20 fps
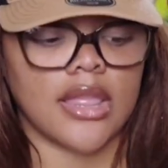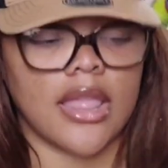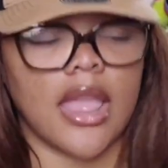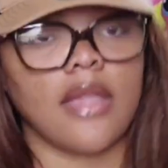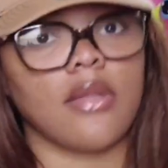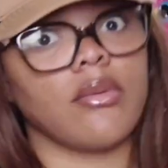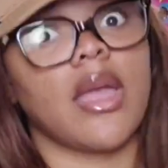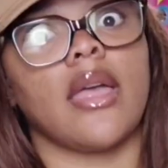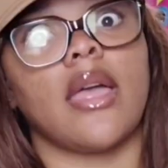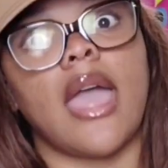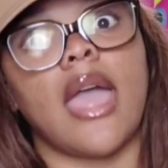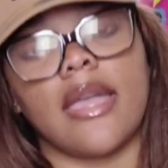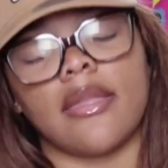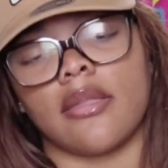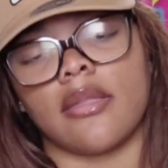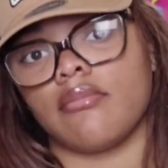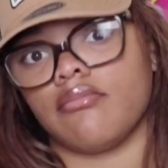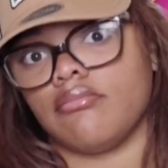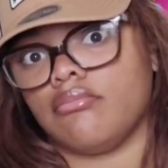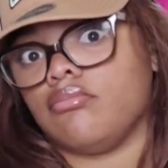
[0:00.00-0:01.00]
That's what
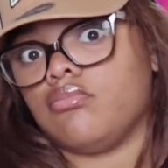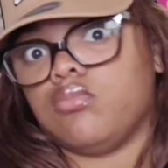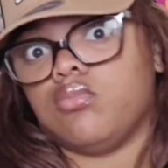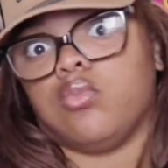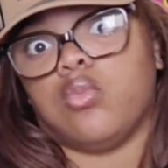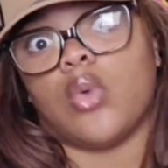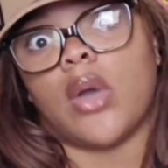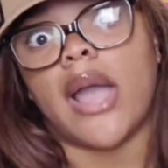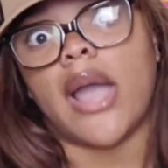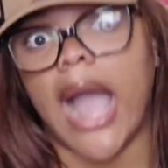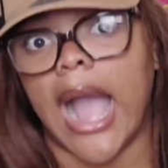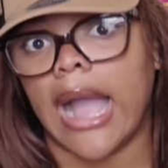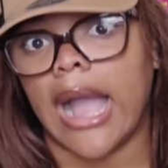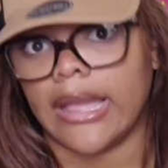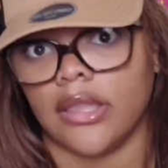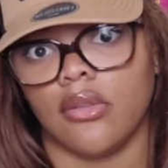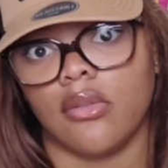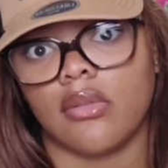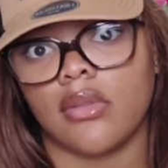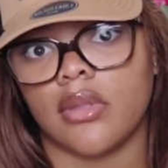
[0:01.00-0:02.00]
I
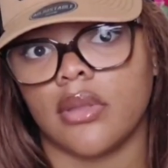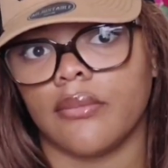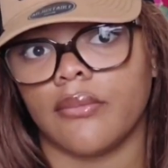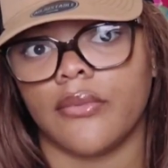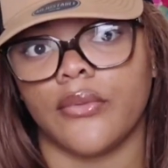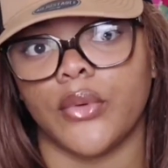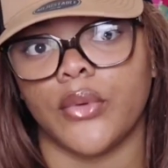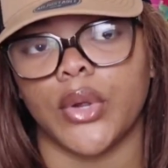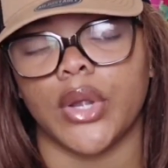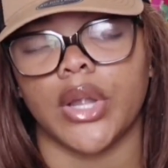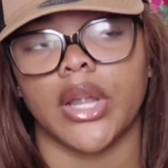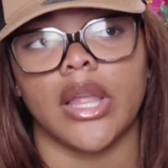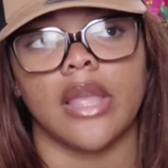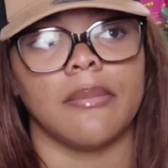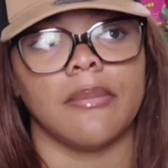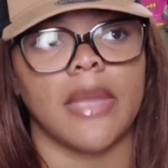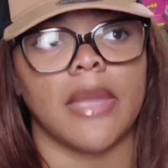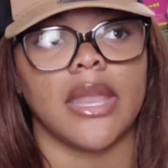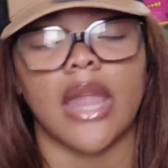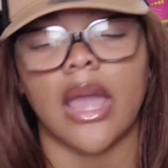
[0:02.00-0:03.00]
use them for. It
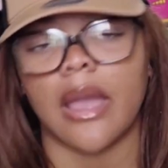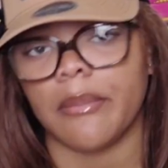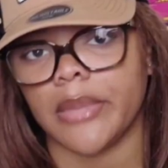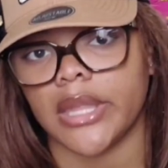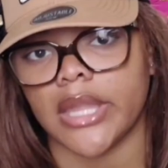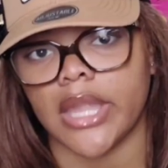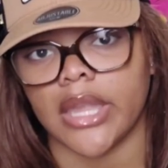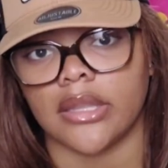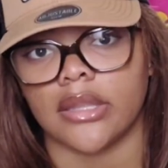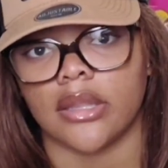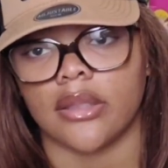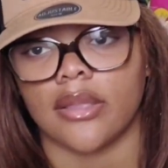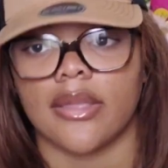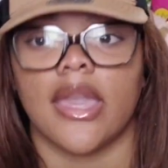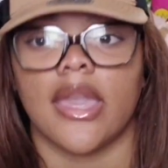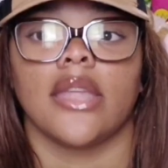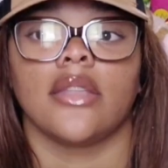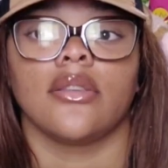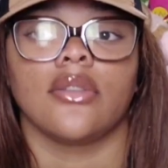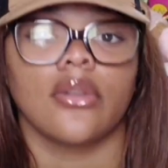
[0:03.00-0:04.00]
may not be like the
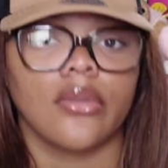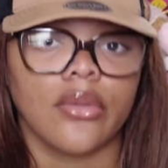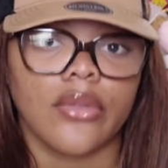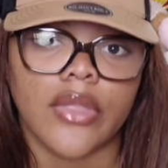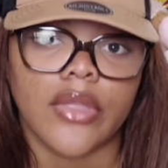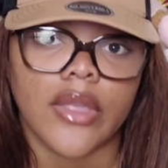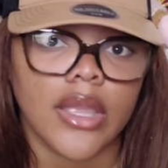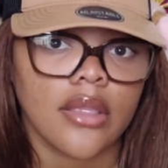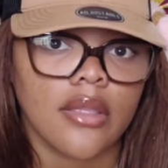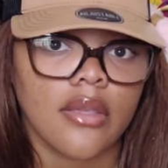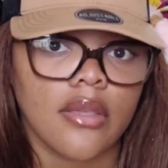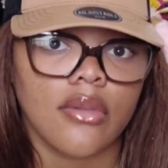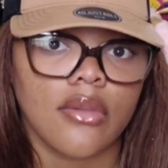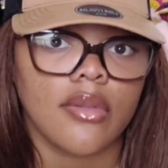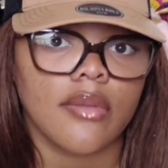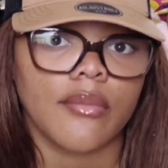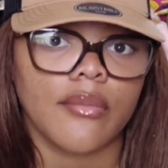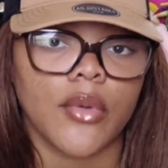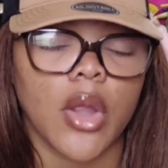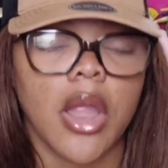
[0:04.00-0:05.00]
technical thing to use
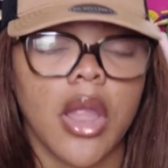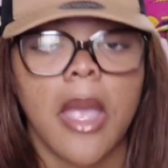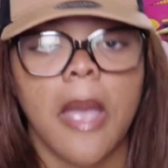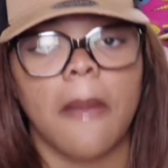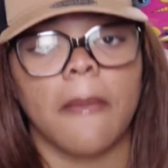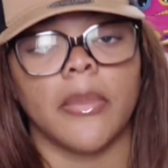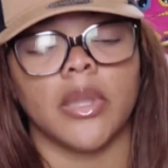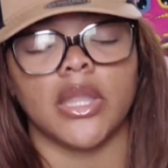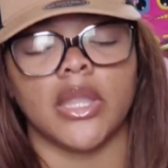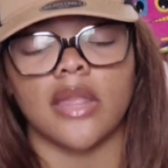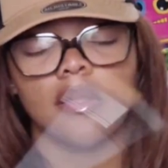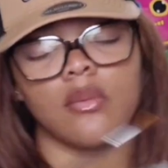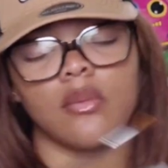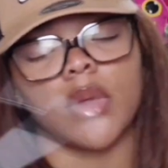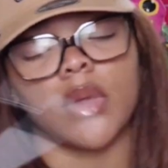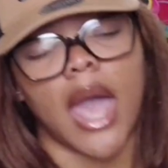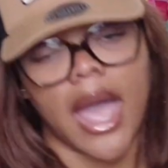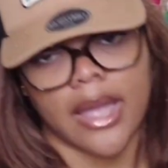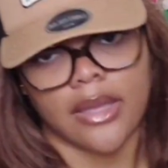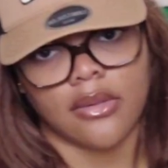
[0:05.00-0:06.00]
them for, but this is what
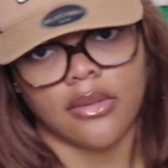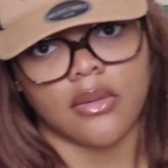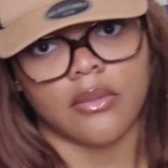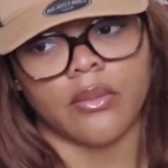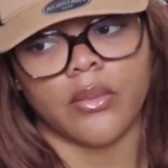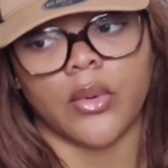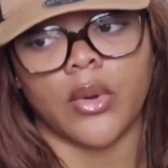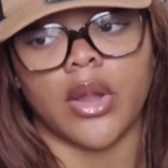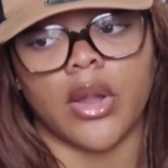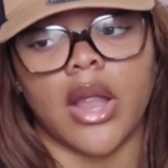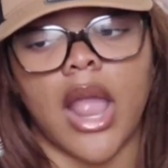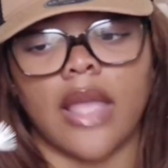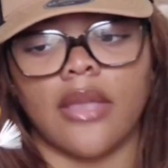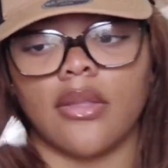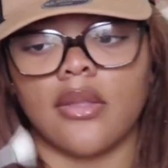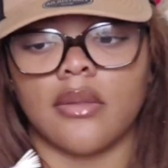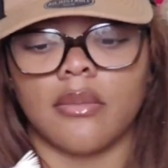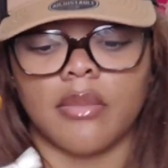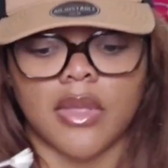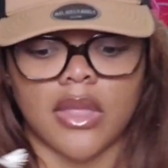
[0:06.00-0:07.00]
I use them for. I
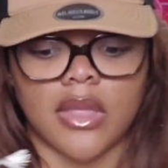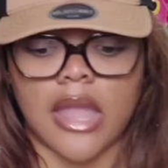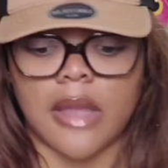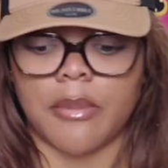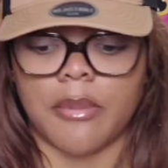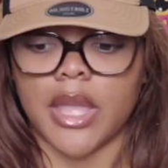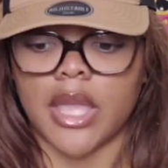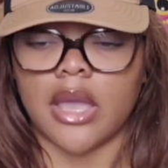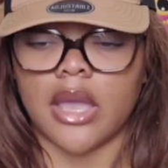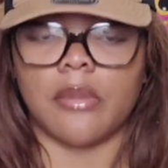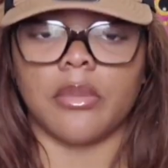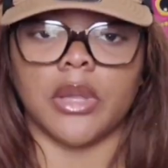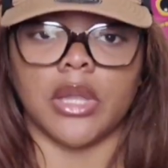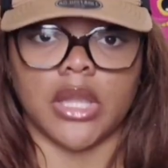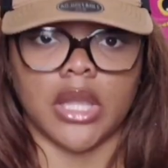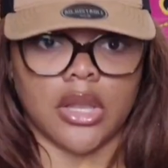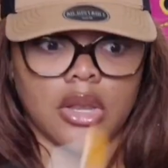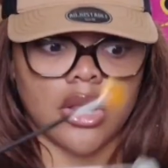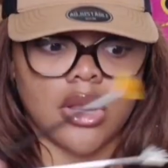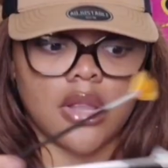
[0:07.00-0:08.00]
use them to like pick up
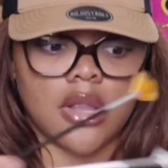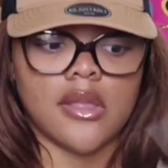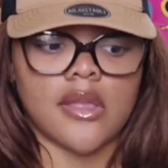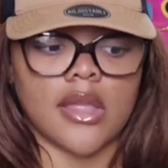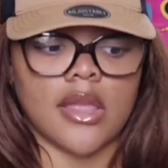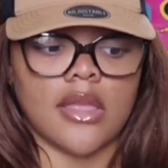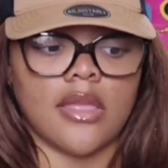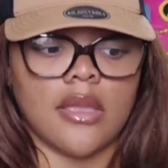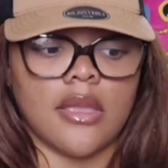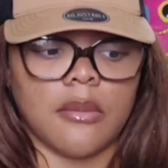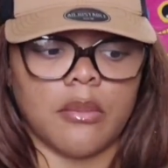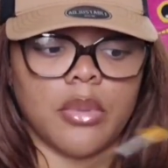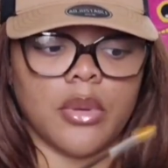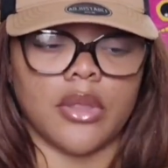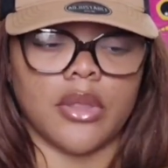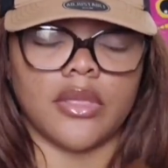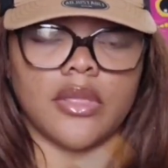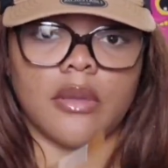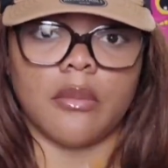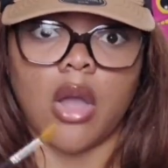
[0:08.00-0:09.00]
glitters and then
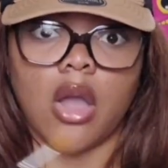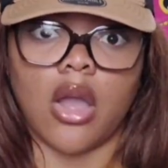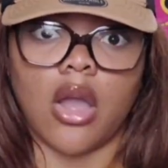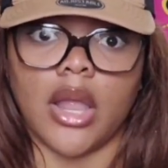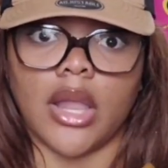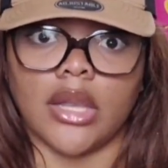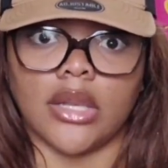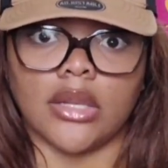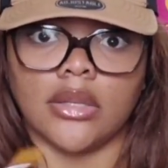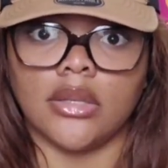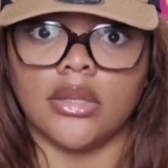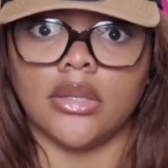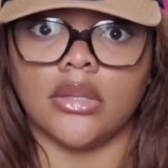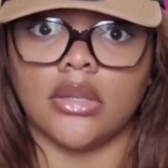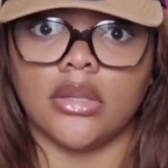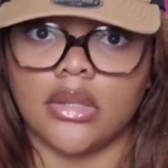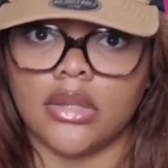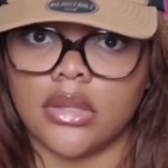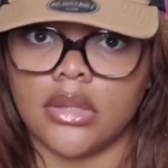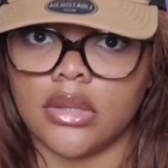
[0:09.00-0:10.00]
put them on
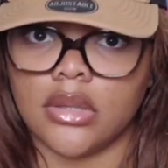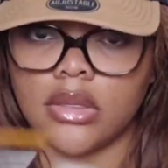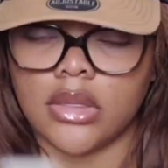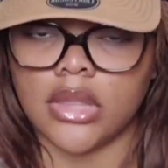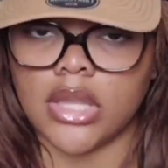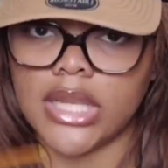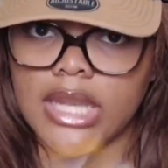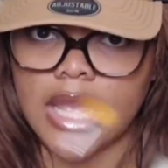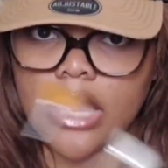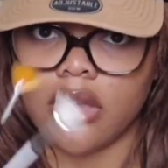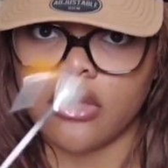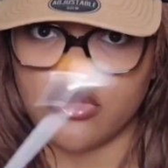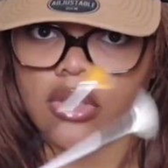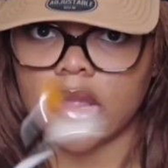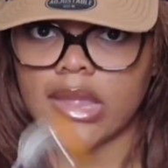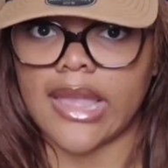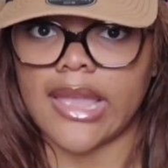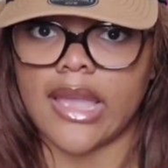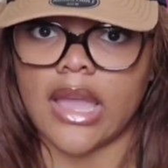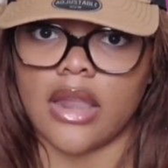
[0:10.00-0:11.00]
the nail,
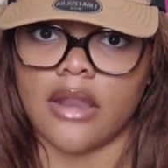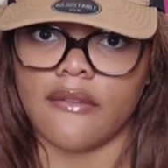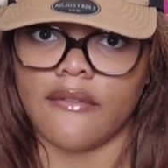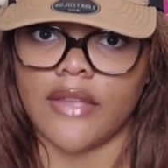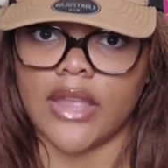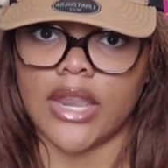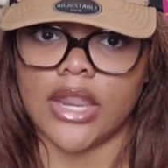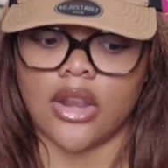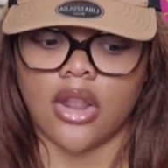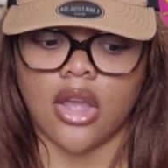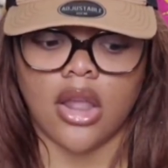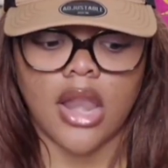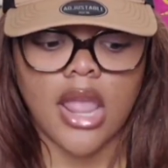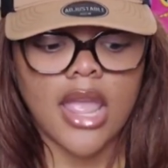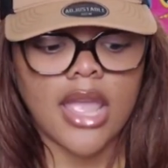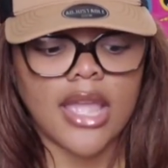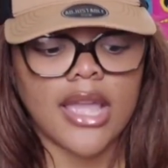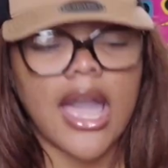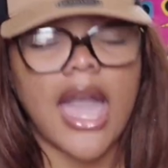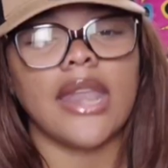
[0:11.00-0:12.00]
just like kind of fan it on,
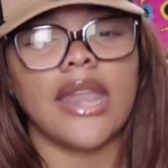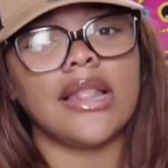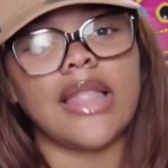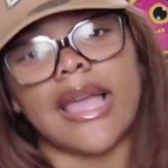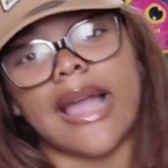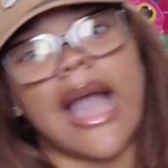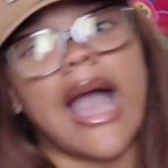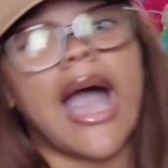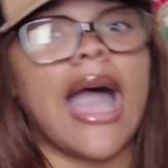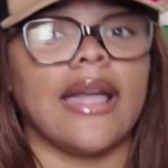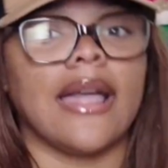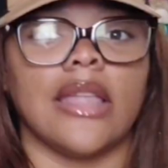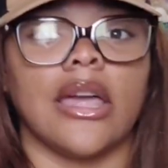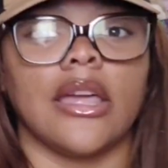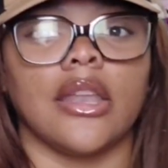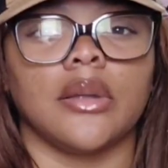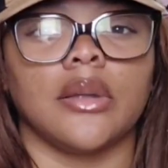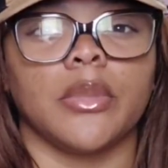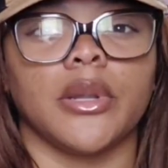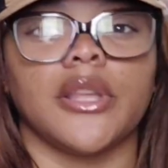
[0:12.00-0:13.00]
kind of like a
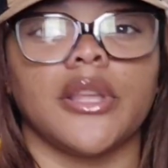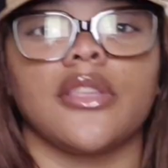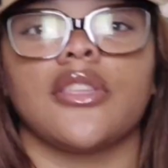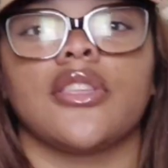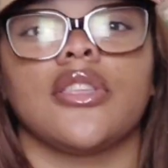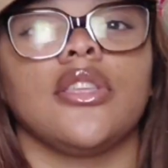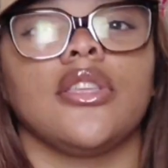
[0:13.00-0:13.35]
highlighter brush.